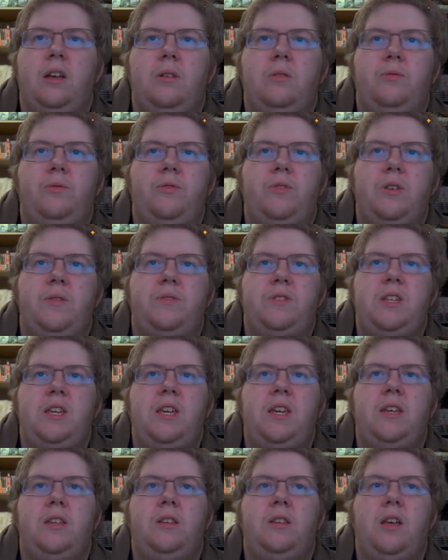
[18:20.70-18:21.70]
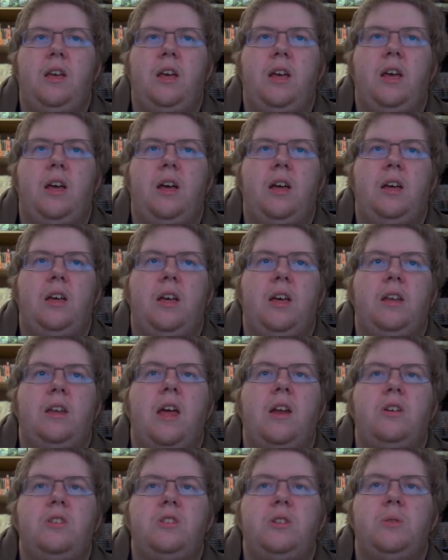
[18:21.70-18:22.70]
15 and
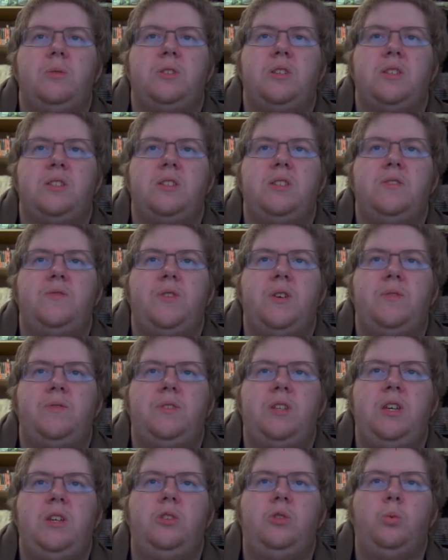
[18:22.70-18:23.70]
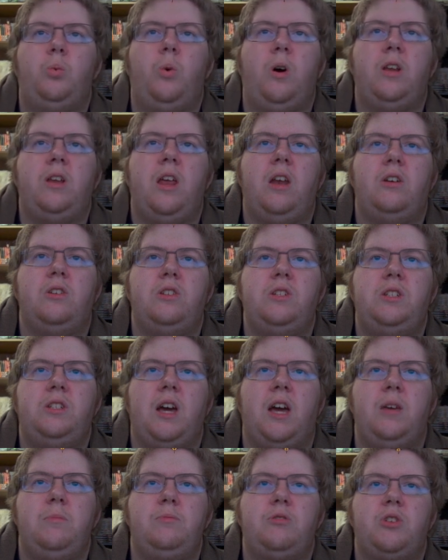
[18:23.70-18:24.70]
energy resistance 15 to one energy
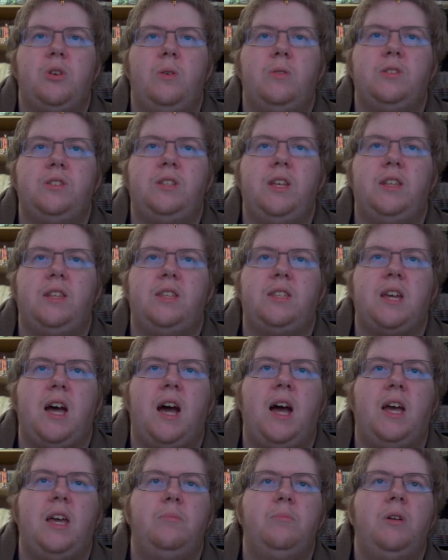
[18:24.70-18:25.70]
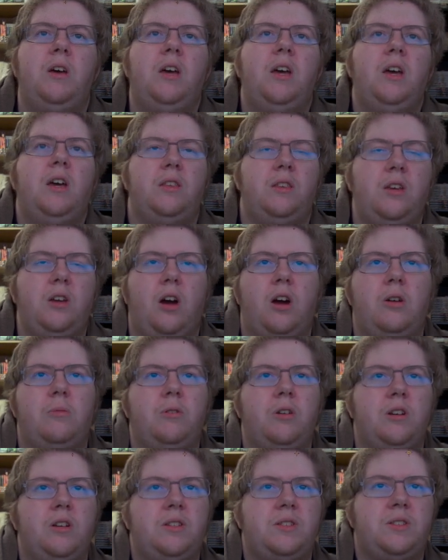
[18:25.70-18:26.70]
type chosen at the time the
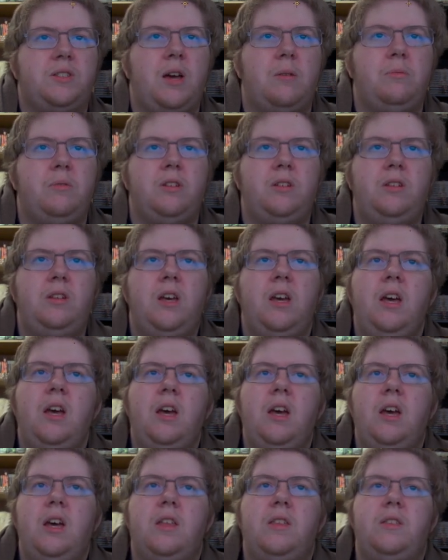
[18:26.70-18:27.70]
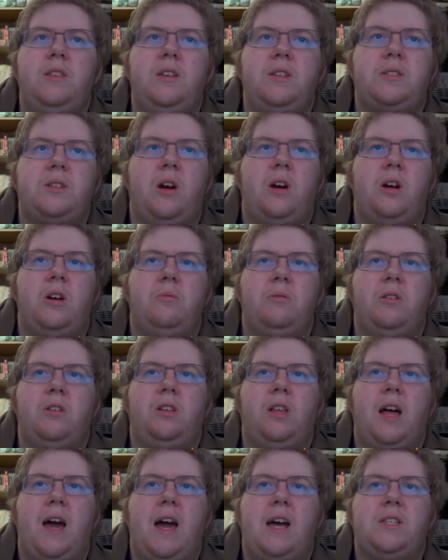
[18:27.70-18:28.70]
armor is summoned. This
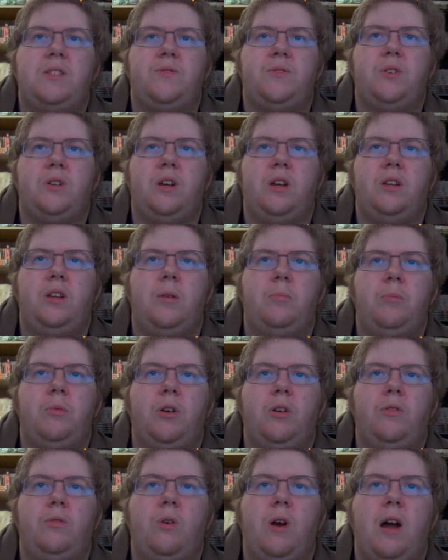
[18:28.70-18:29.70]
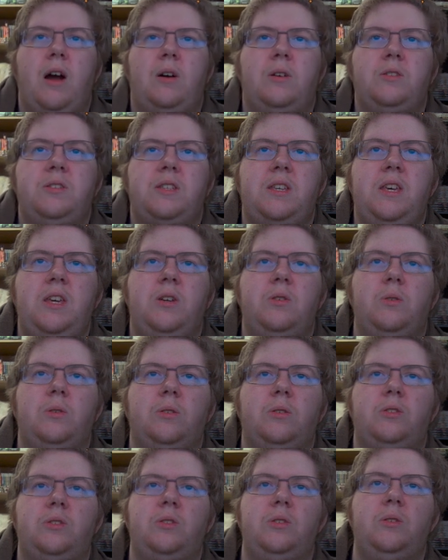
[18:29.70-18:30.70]
armor lasts for a number of rounds
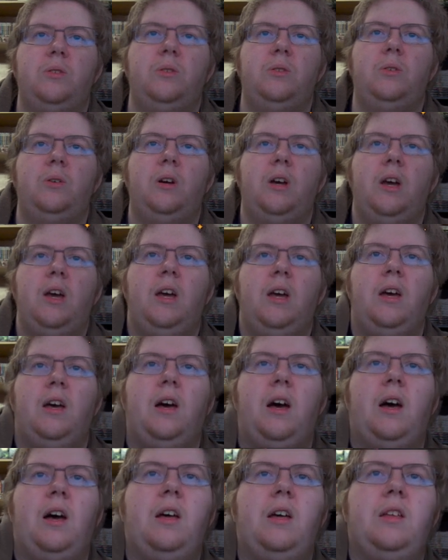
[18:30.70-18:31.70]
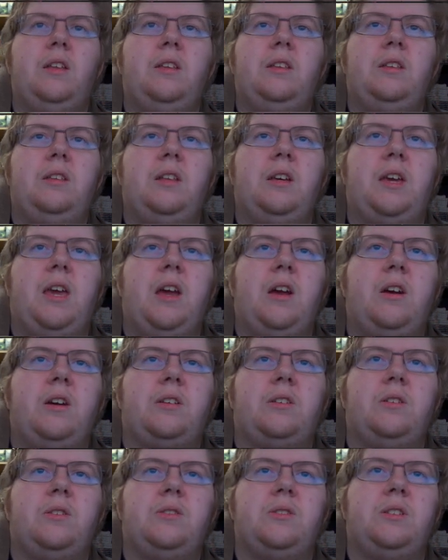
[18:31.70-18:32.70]
equal to the
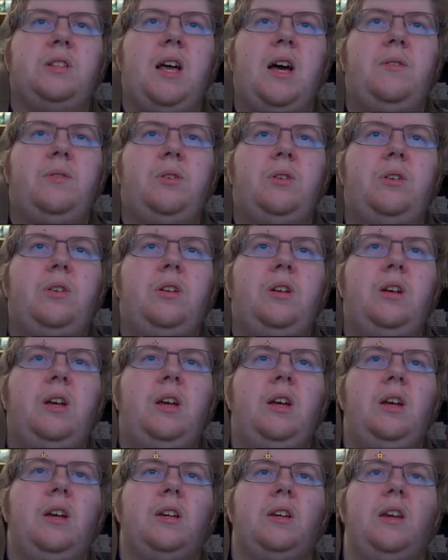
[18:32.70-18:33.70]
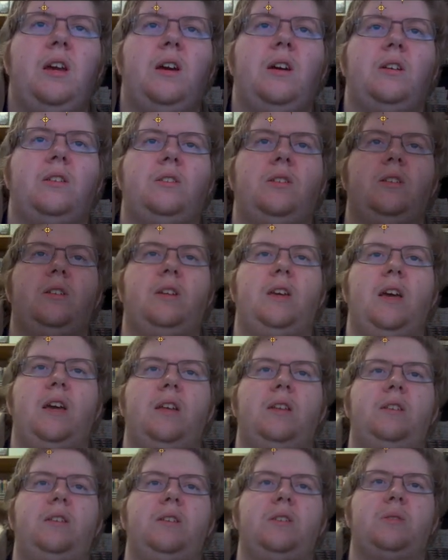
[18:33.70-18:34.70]
character's level. Character
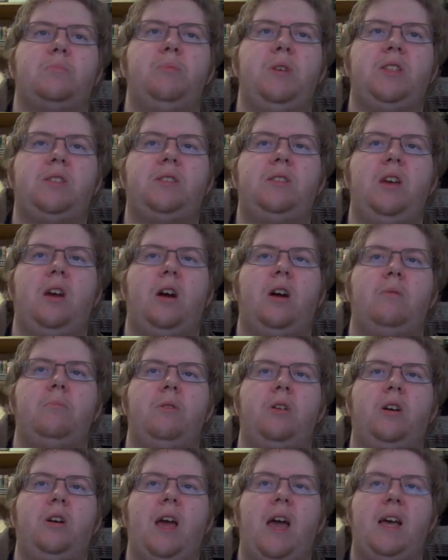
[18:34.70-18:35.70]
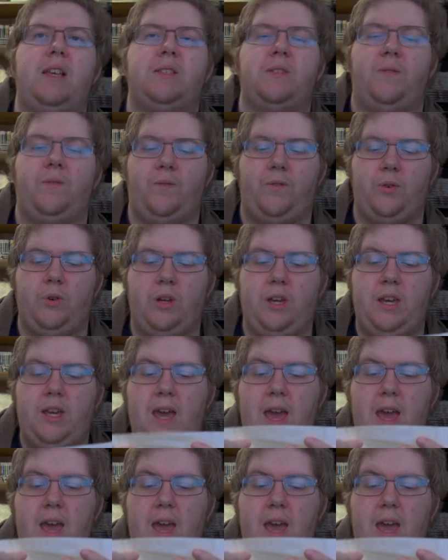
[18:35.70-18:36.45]
can dismiss the armor as a free